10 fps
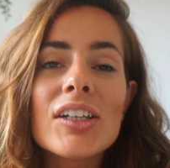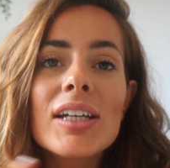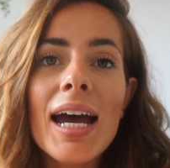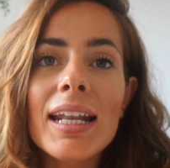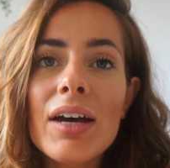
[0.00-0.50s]
You
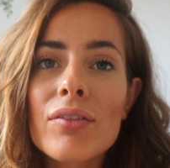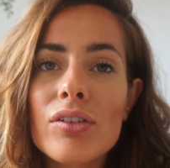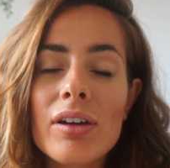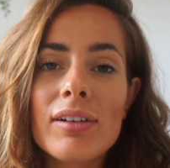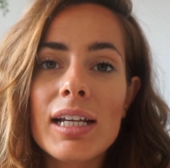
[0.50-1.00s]
can have a
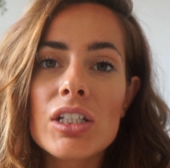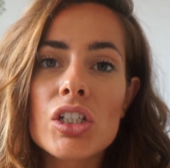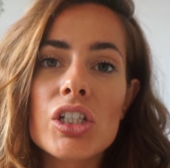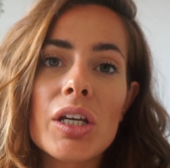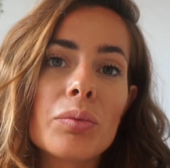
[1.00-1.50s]
great
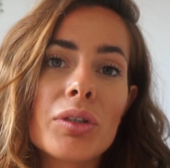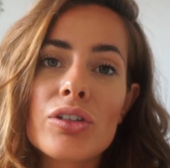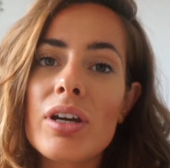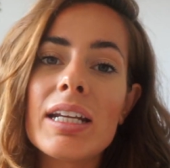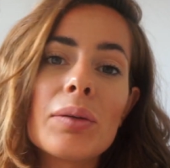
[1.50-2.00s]
relationship with
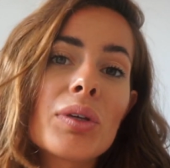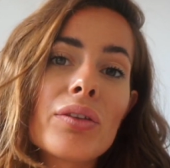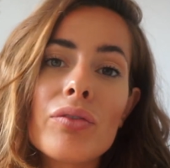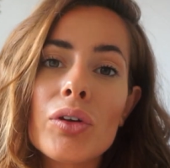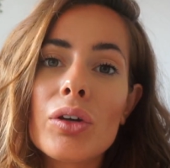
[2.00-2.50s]
training, with
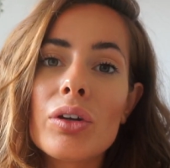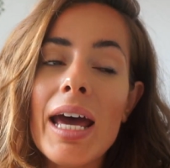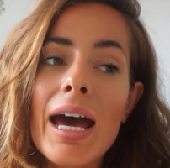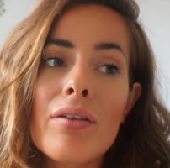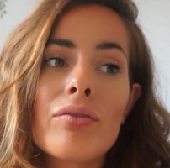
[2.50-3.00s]
food,
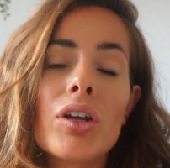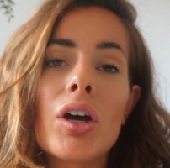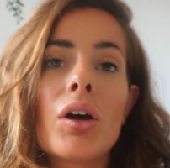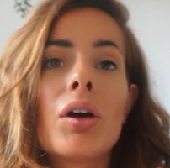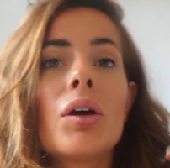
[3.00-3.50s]

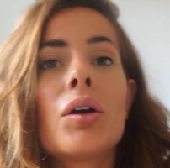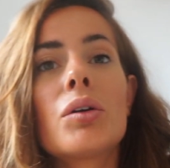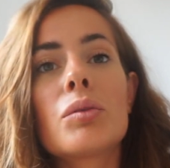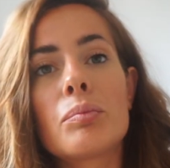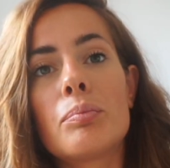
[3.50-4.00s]
after
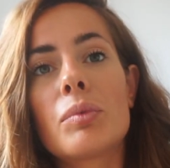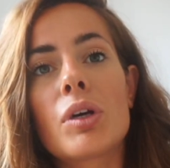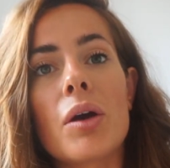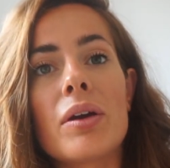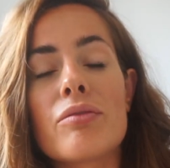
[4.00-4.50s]

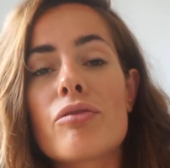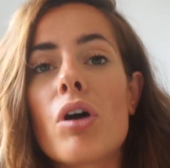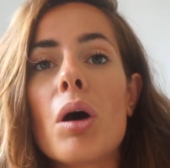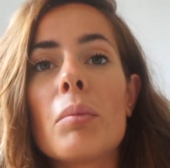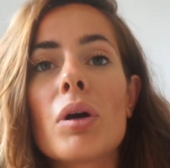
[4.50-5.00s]
going
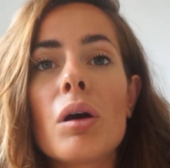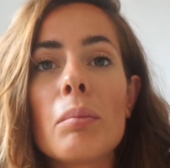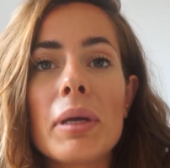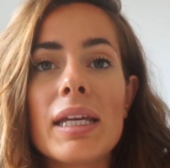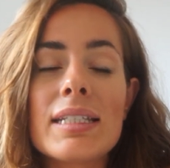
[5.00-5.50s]
from
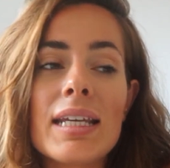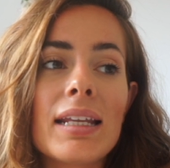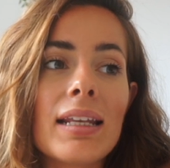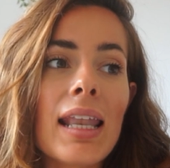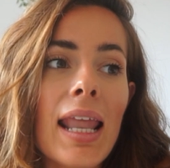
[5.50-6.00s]

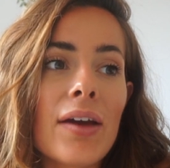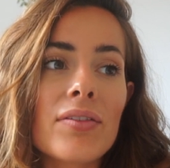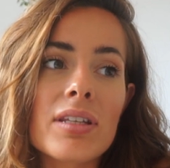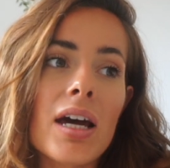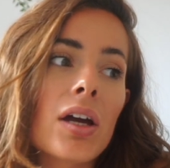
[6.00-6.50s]
competing
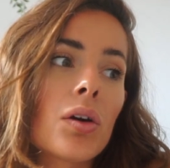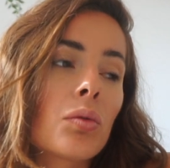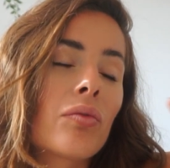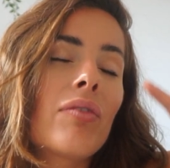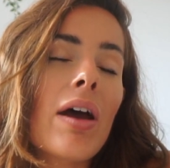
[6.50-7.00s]

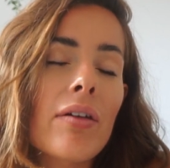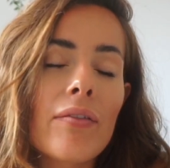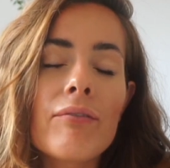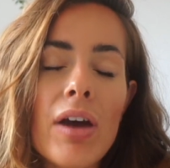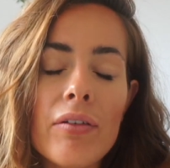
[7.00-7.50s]
lifestyle, very,
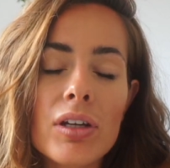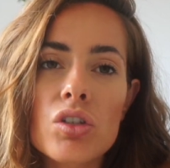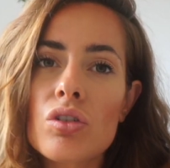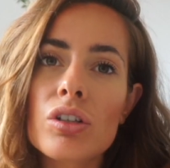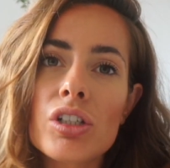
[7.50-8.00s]
very
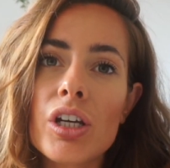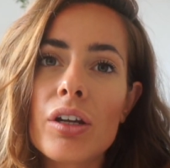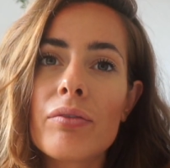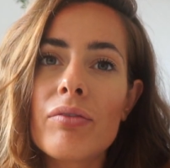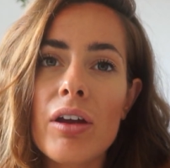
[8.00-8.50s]

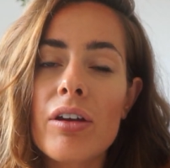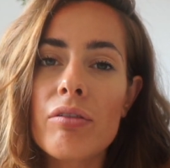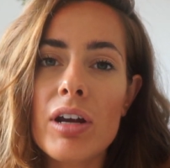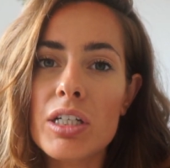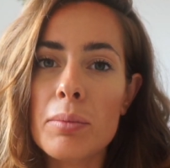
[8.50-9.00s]
structured, very
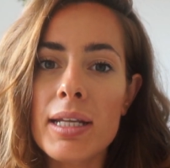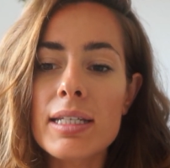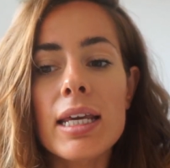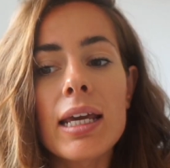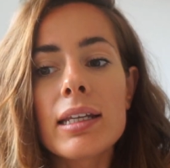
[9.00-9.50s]

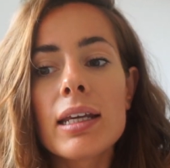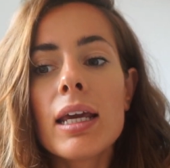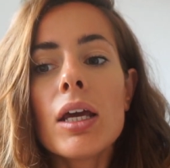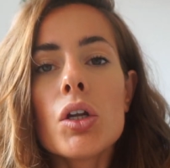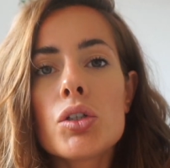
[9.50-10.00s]
regimented,
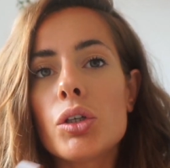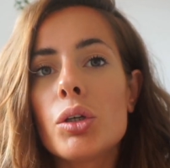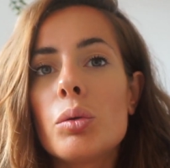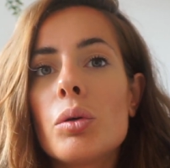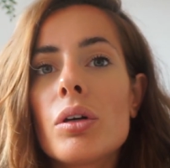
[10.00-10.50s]

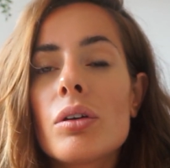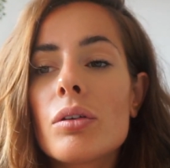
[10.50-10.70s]
to